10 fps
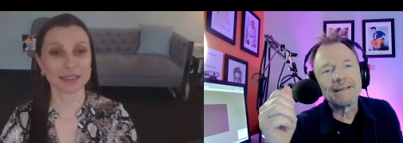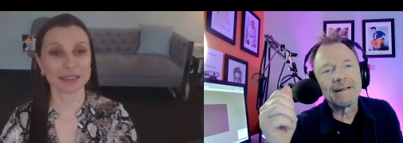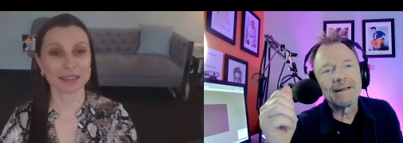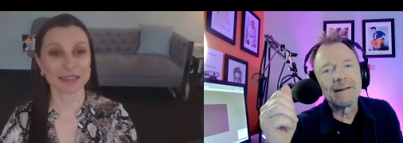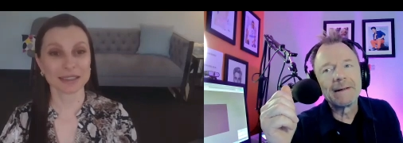
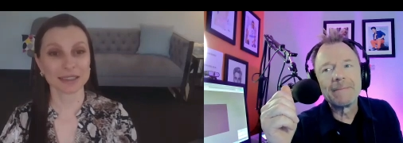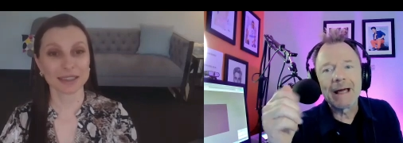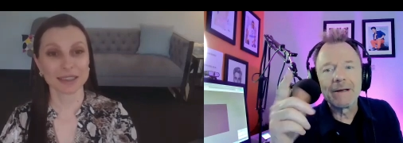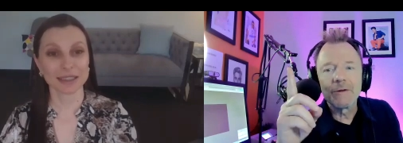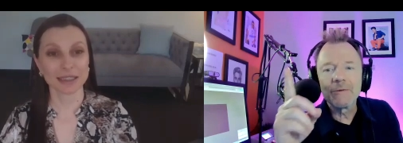Speaker 1: Um,
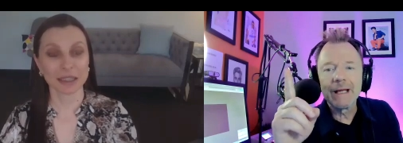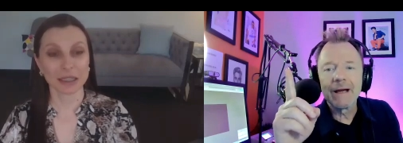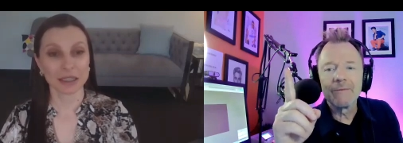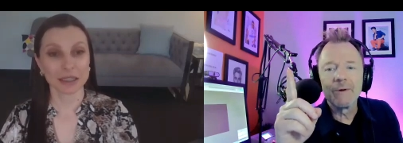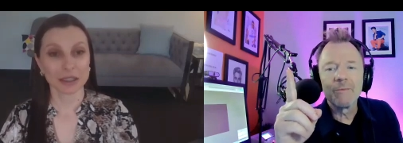I know that we
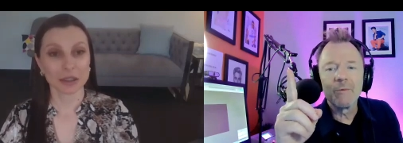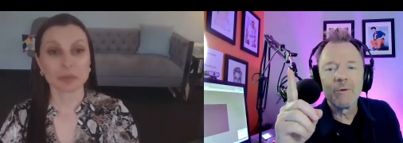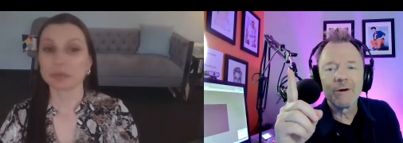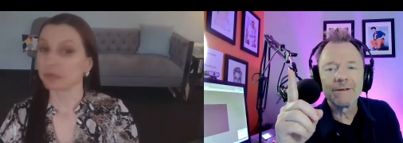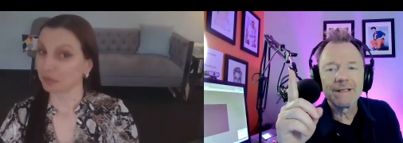have one
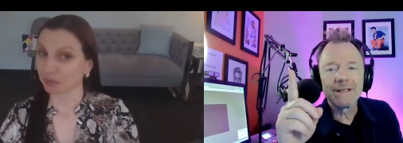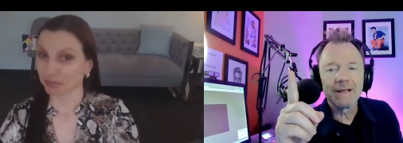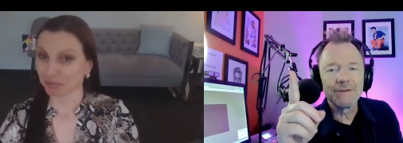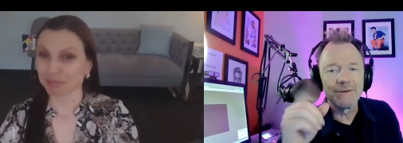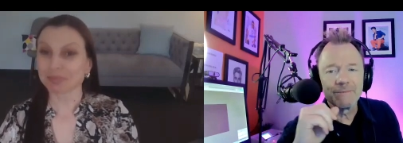more to
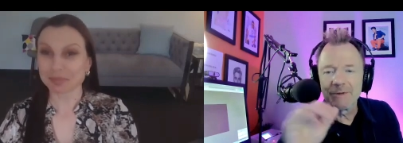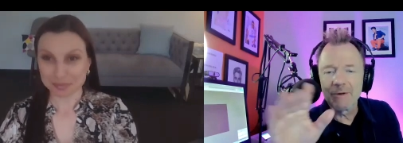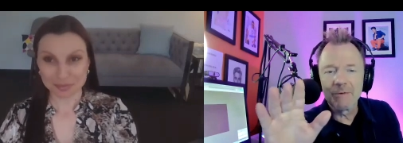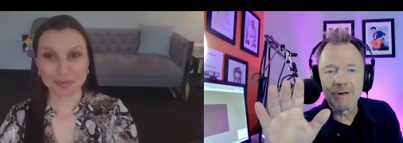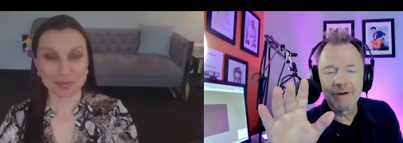get to.
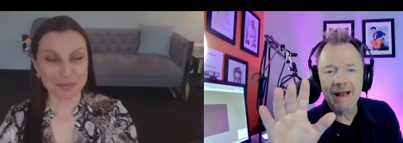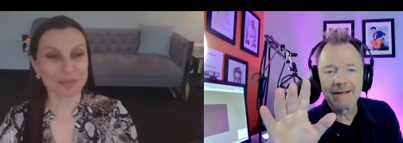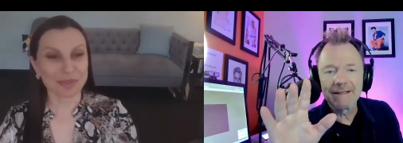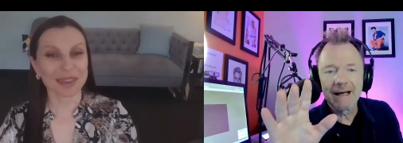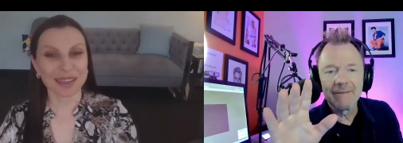Don't want to run
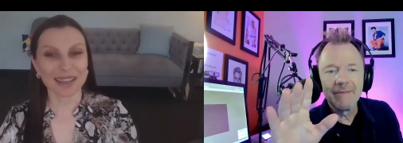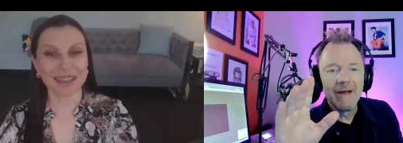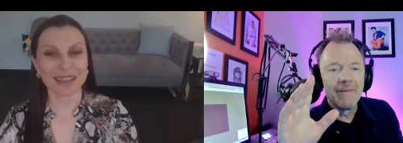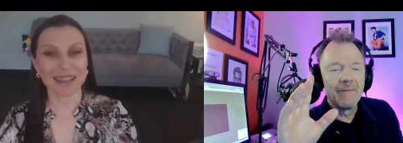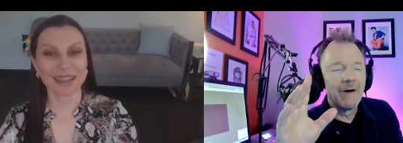out of time,
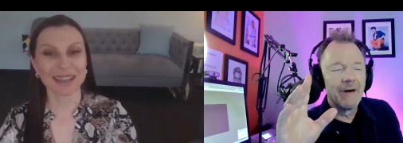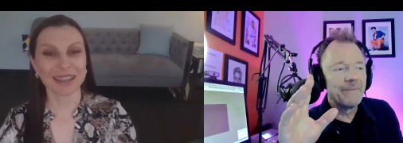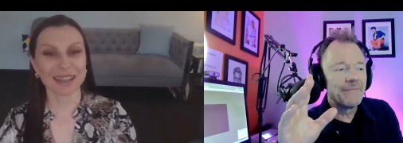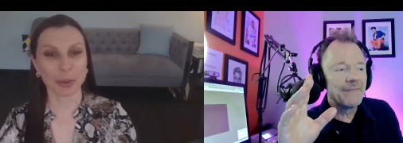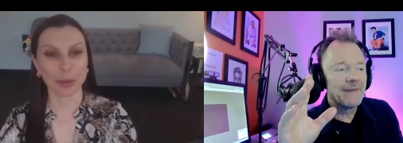but
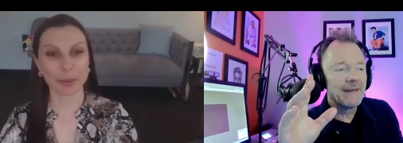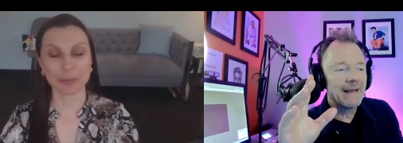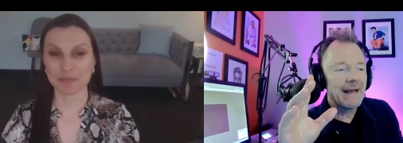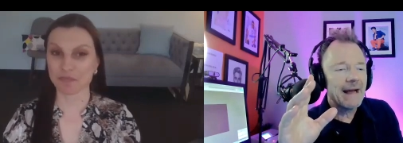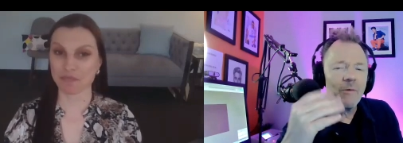
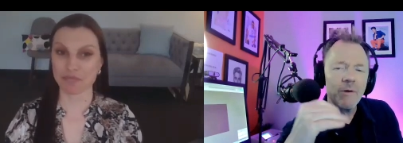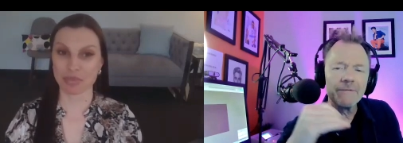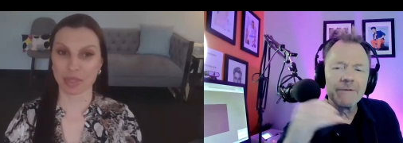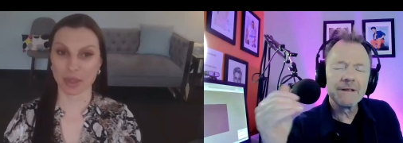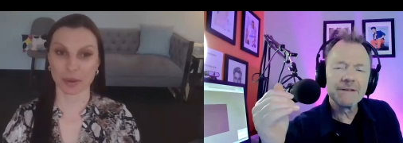how
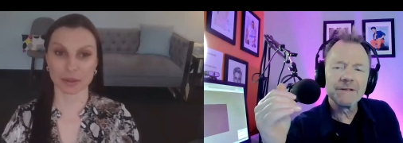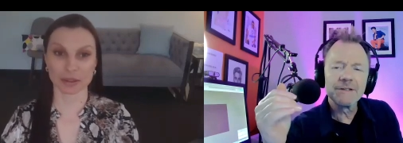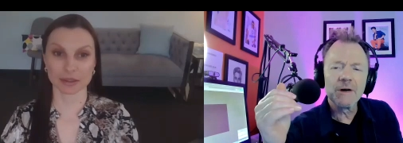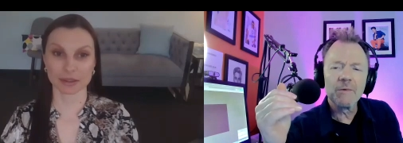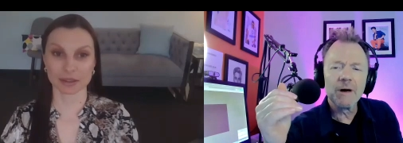often does it
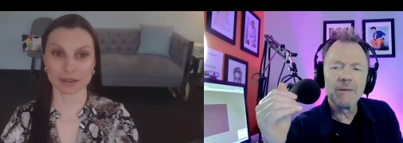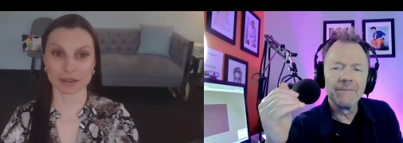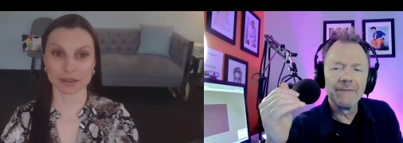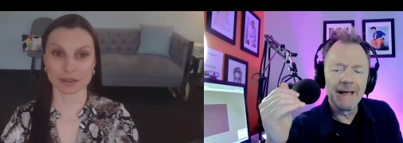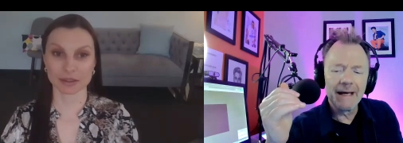show up
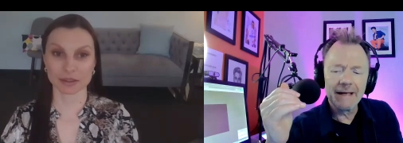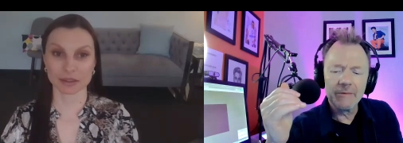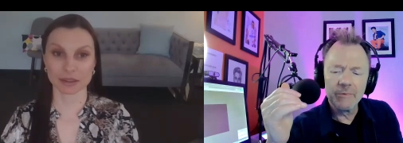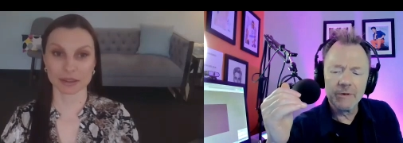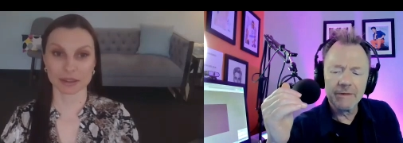that it
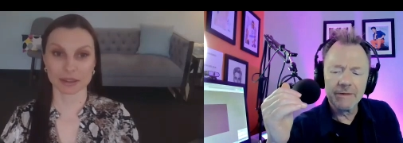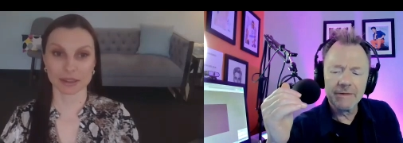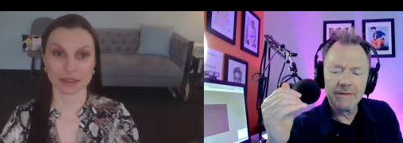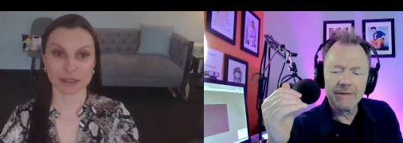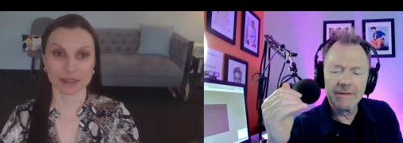would
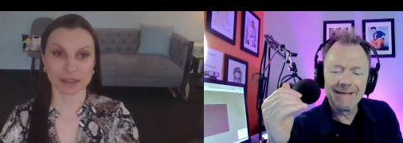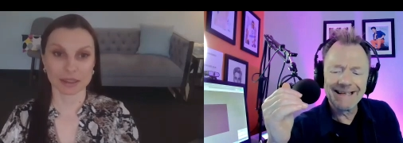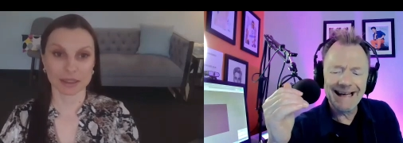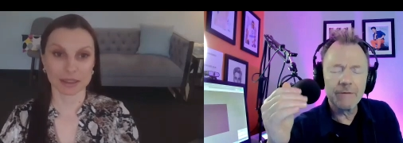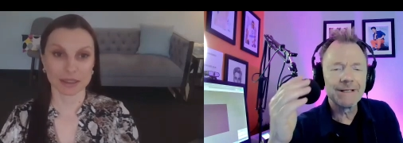
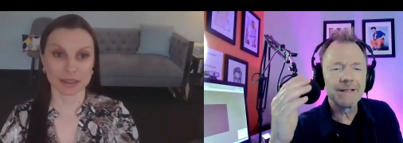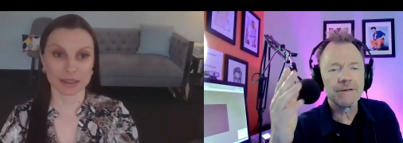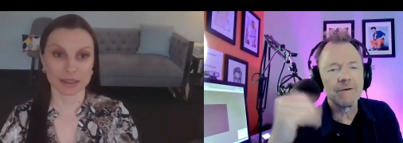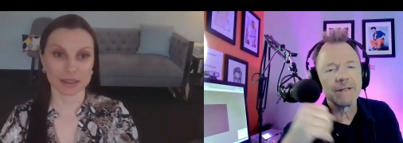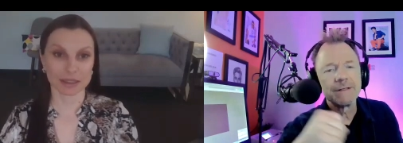count as
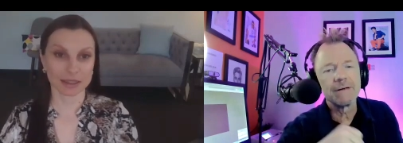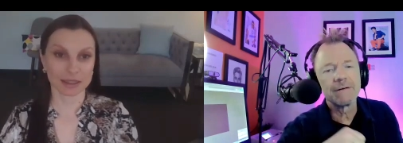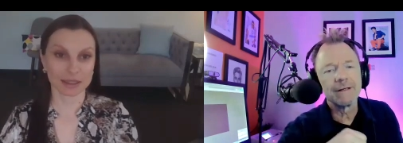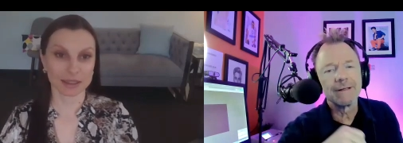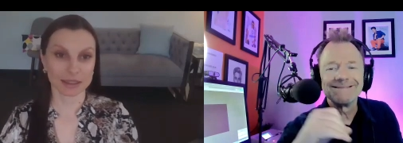a
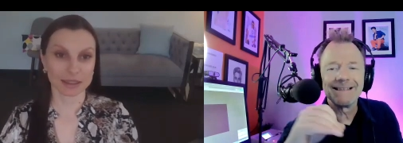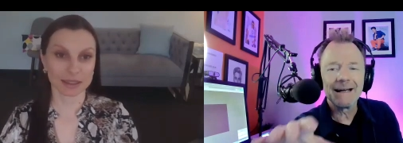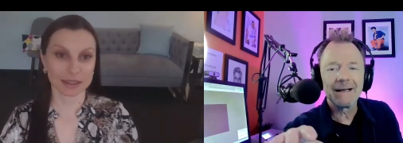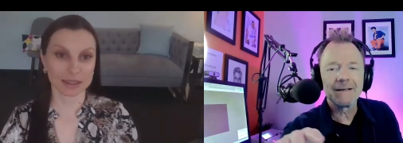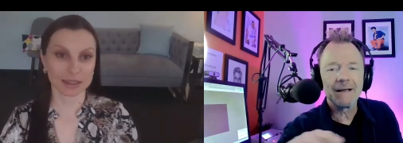criteria,
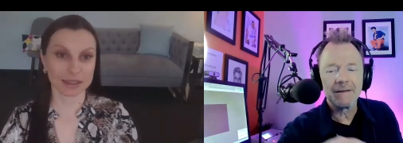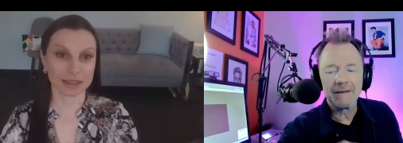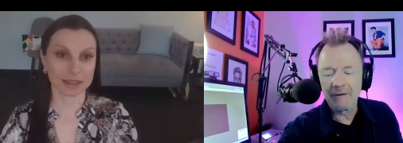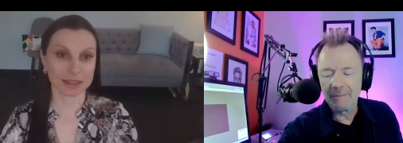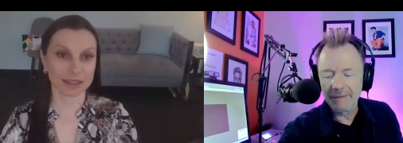uh,
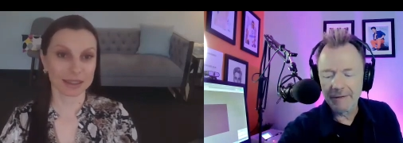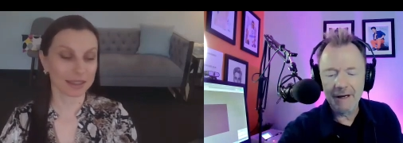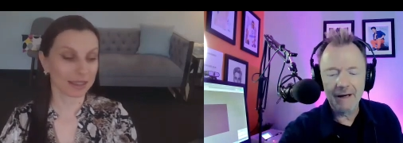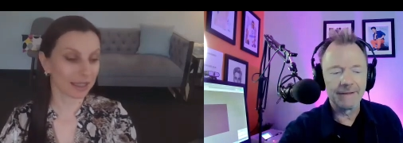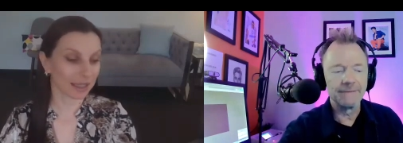you know, among the
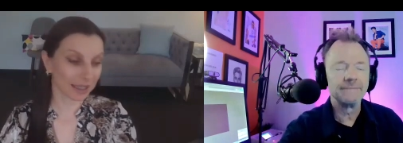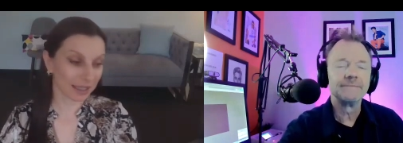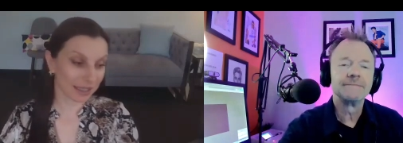nine?